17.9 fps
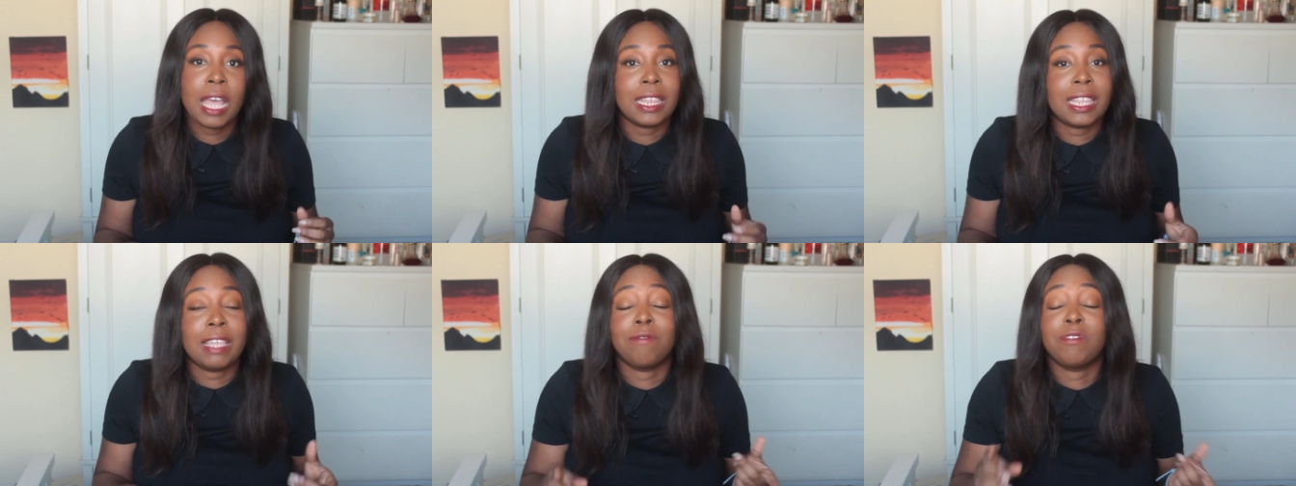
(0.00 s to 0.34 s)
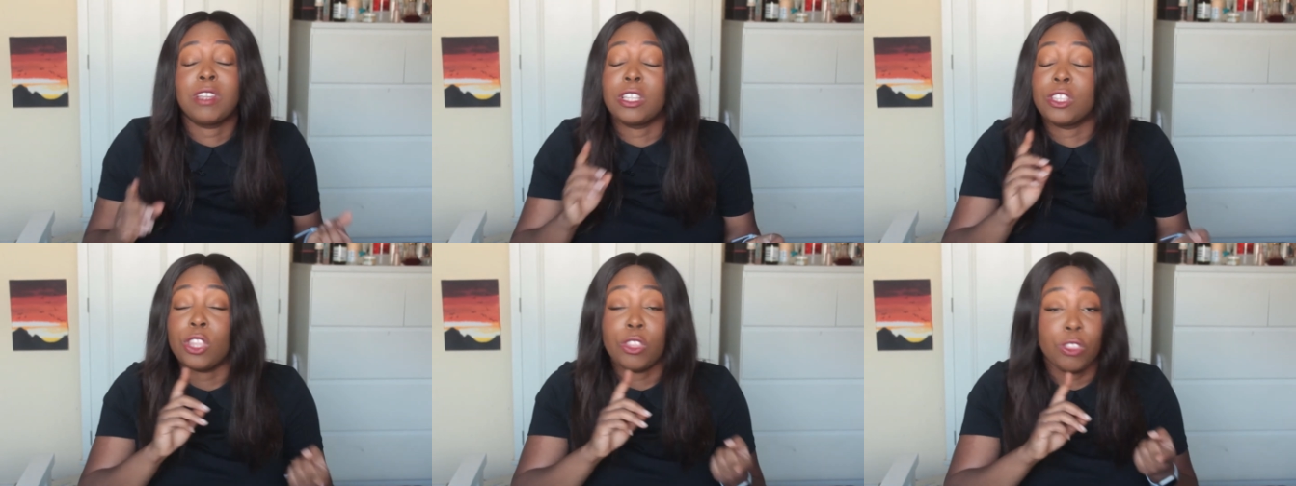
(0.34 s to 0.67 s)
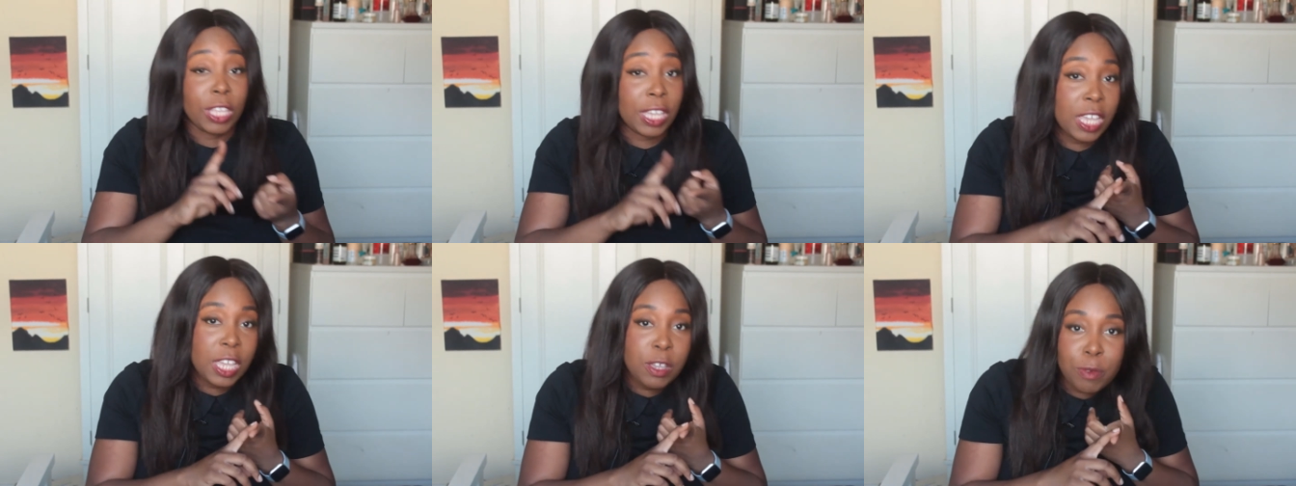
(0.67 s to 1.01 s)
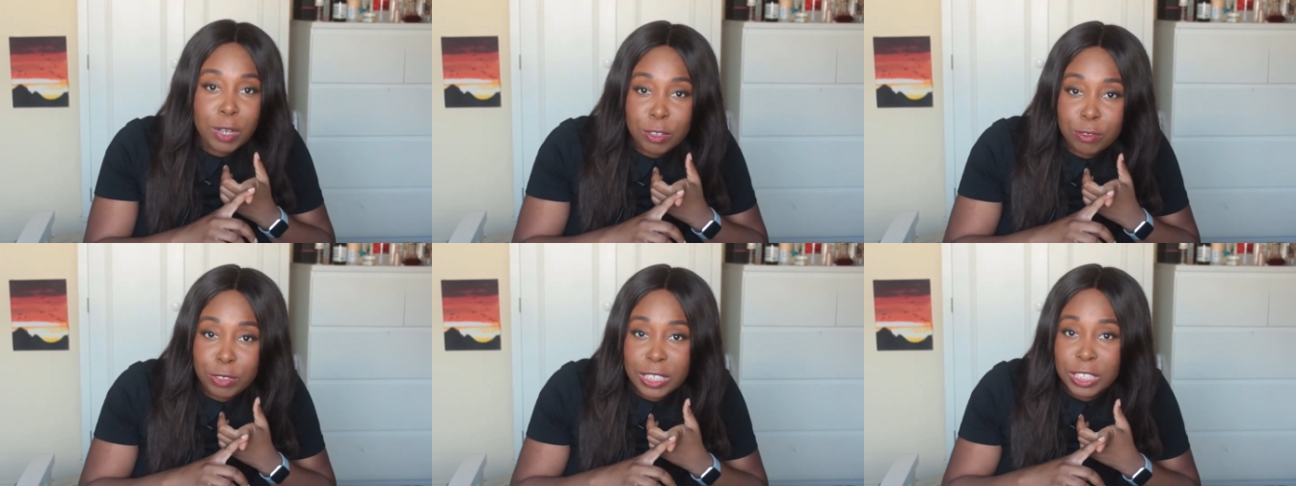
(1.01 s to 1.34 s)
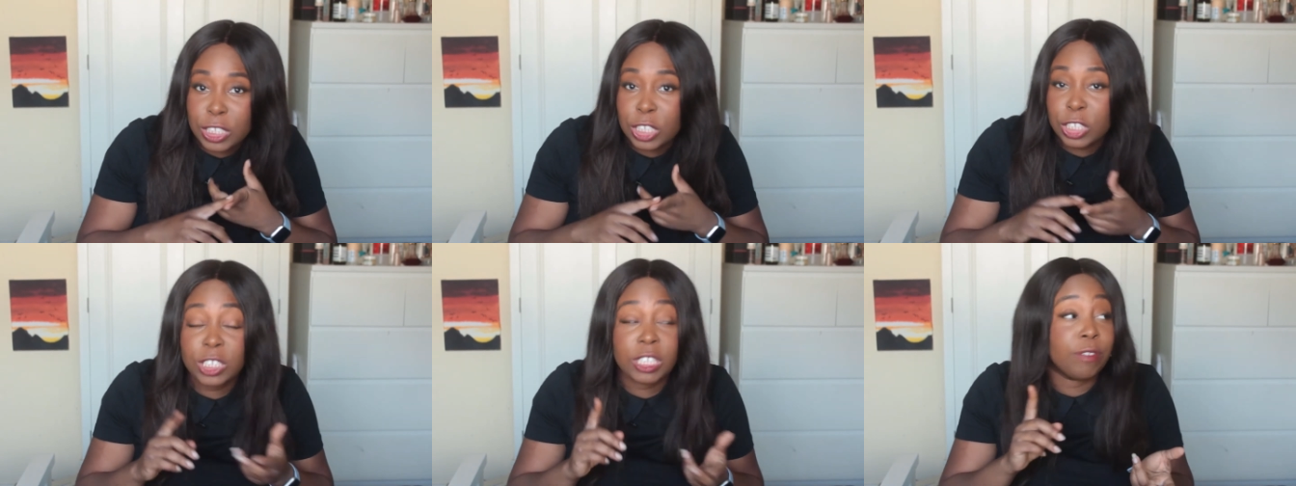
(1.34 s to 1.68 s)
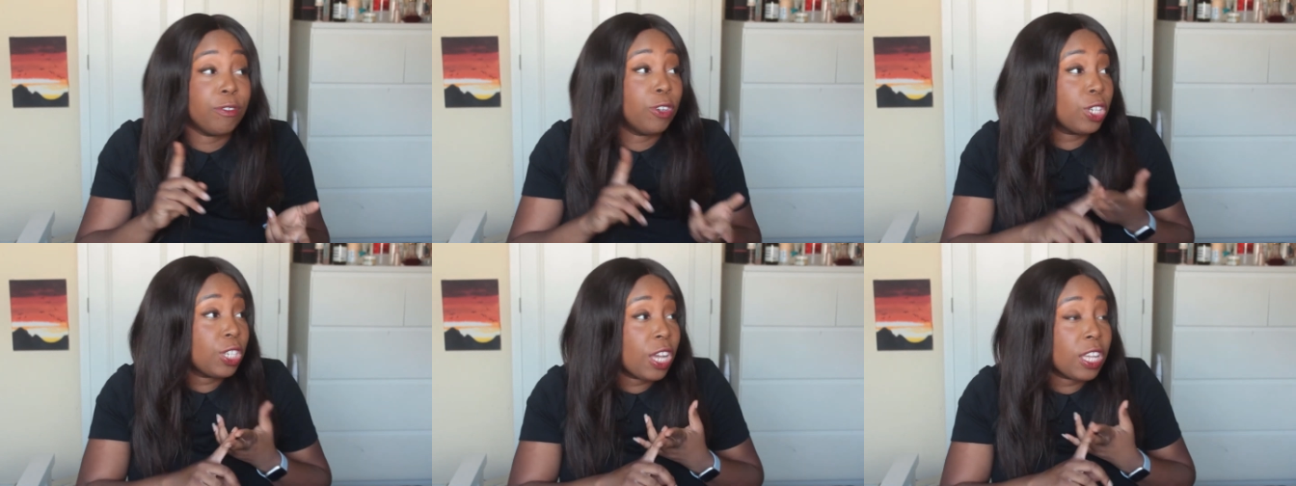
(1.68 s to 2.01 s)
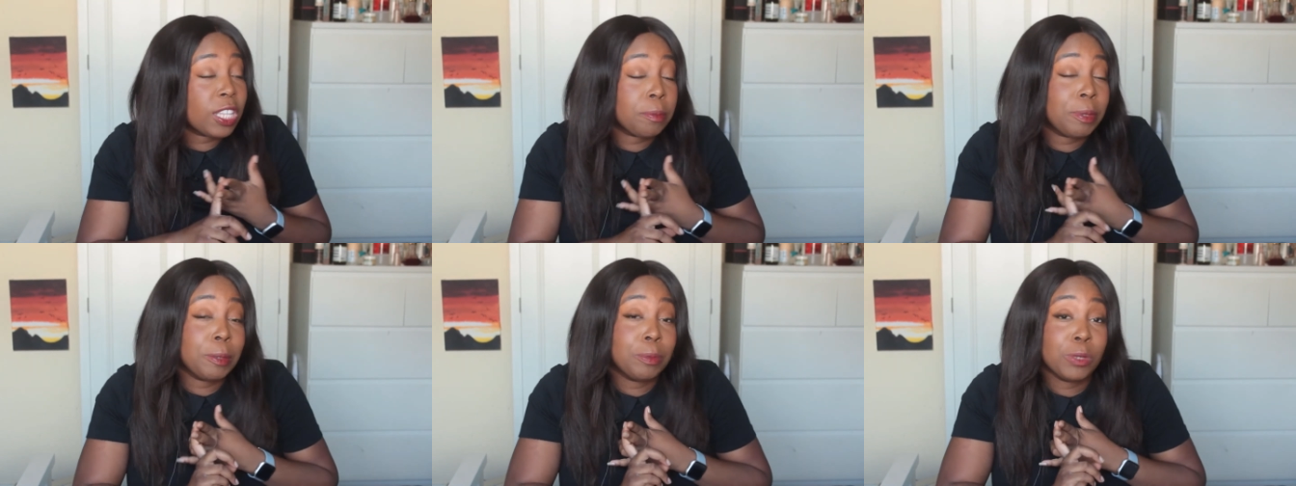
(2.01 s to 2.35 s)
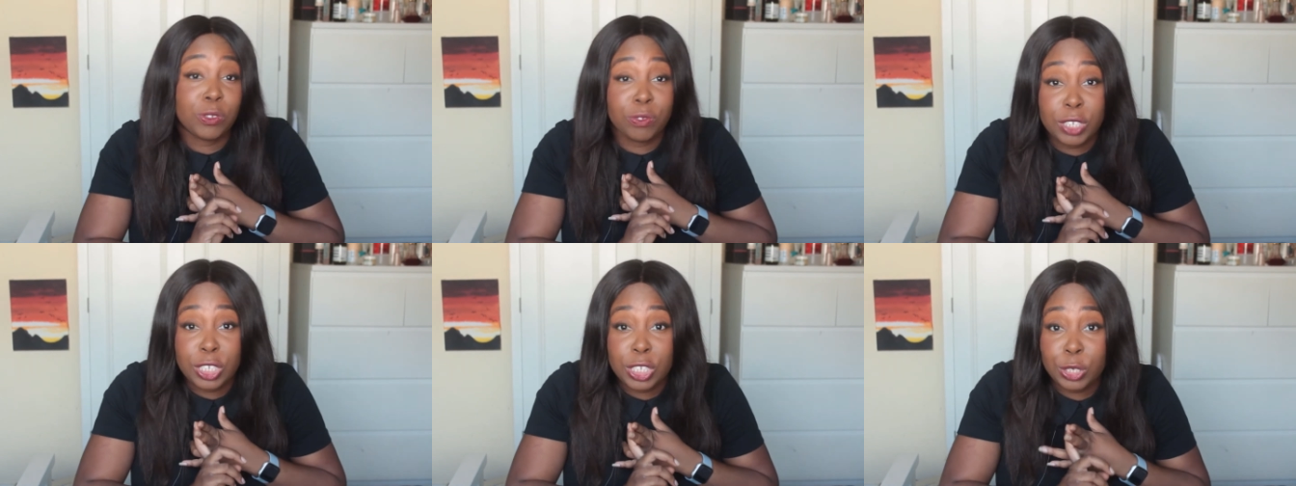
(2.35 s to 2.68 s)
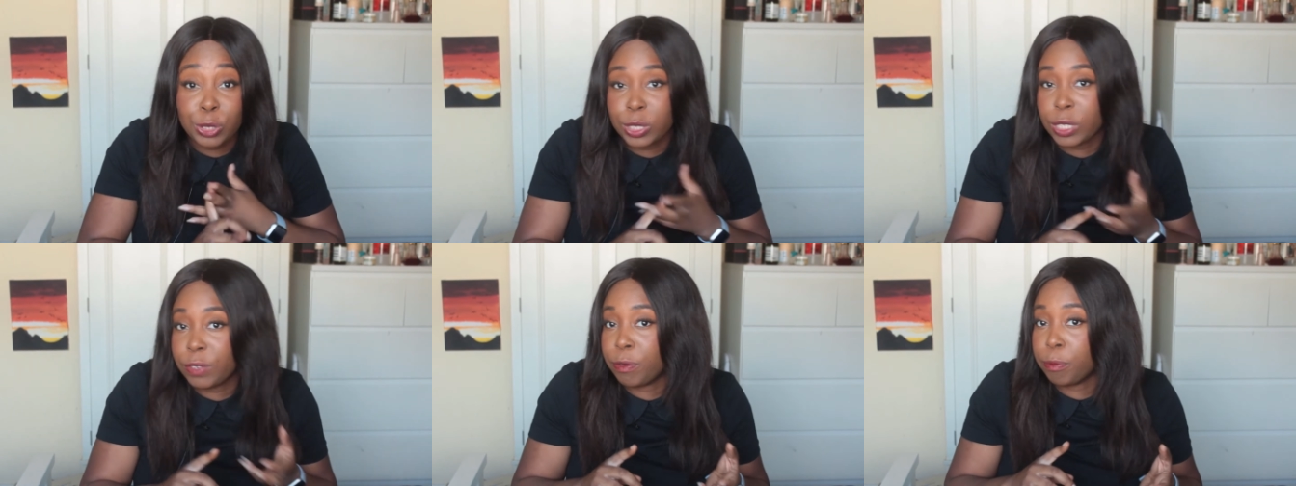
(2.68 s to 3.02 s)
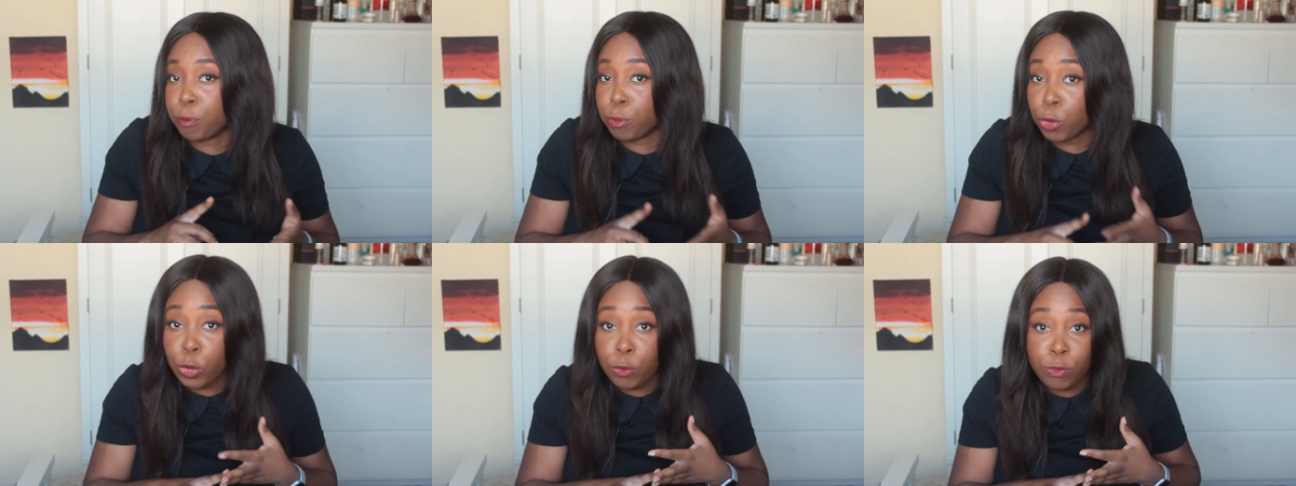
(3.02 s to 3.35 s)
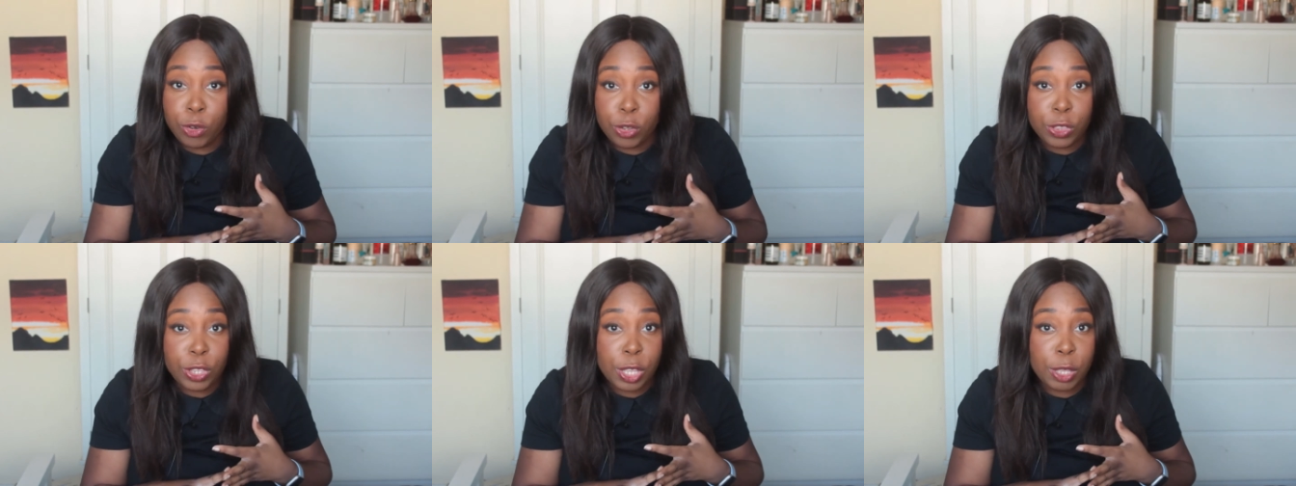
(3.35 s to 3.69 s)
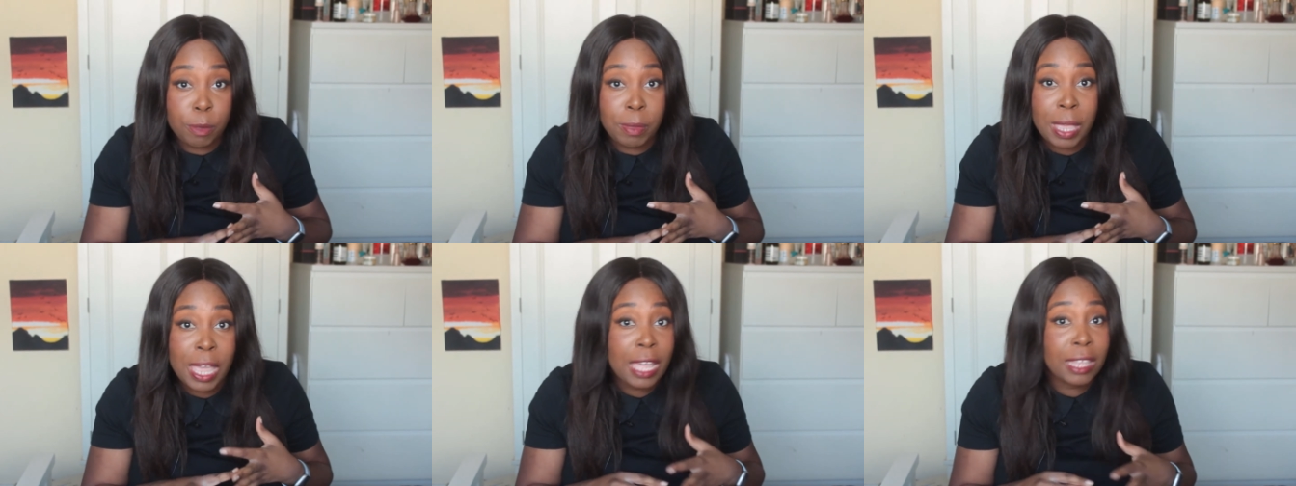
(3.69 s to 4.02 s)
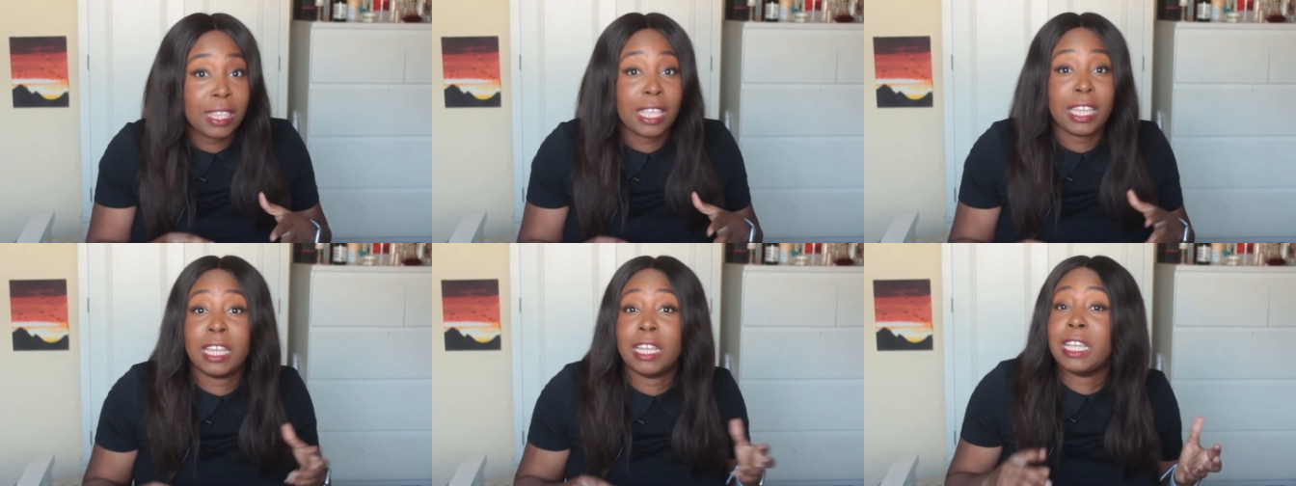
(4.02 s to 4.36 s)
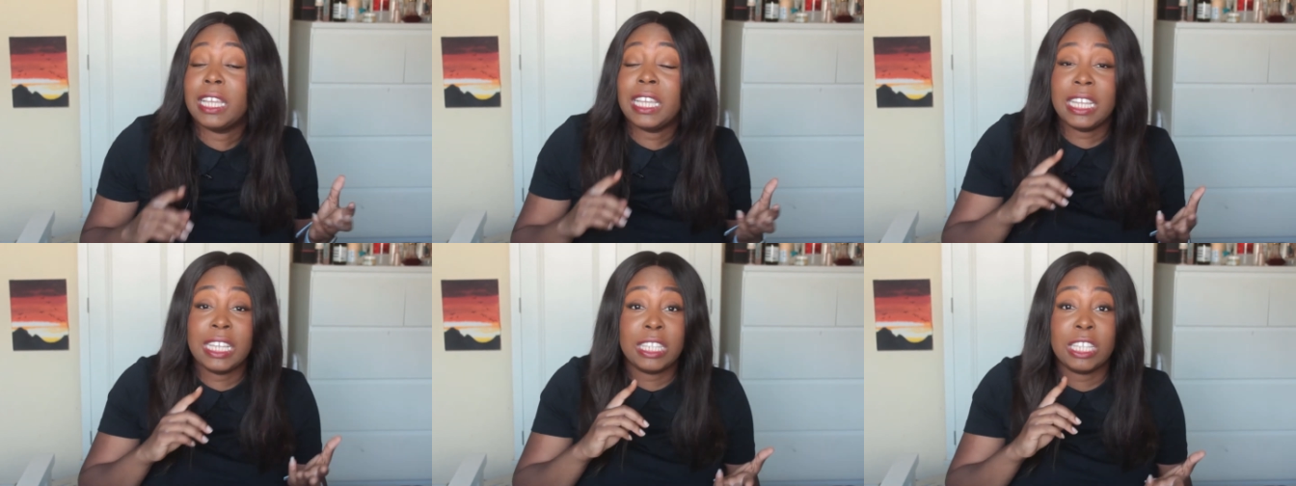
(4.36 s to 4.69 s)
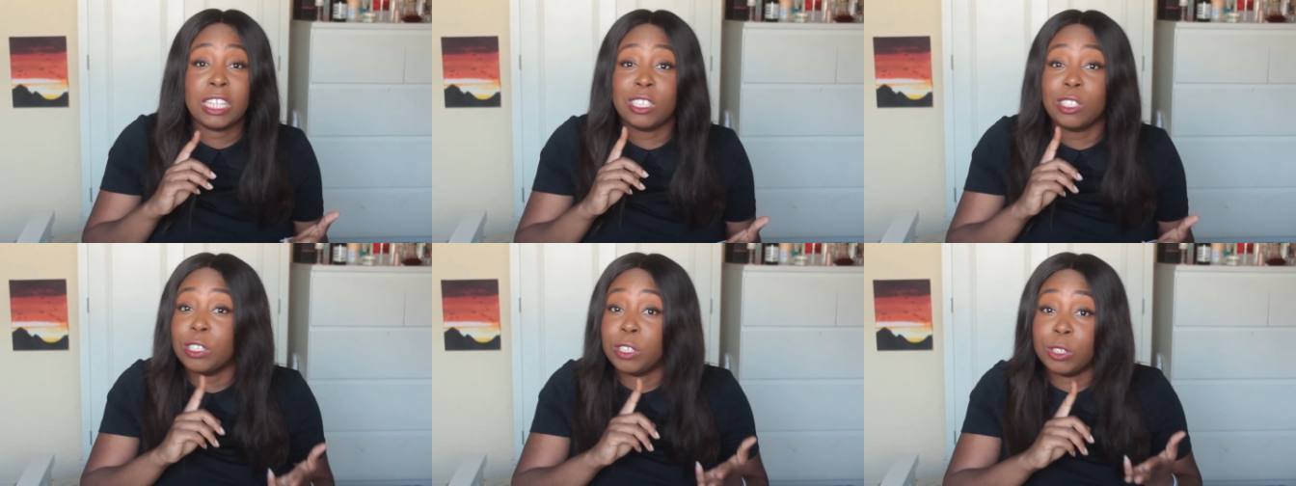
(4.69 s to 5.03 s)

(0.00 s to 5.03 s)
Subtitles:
They've done the keyword research, they've looked at other people's videos, they've improved on them, they're either,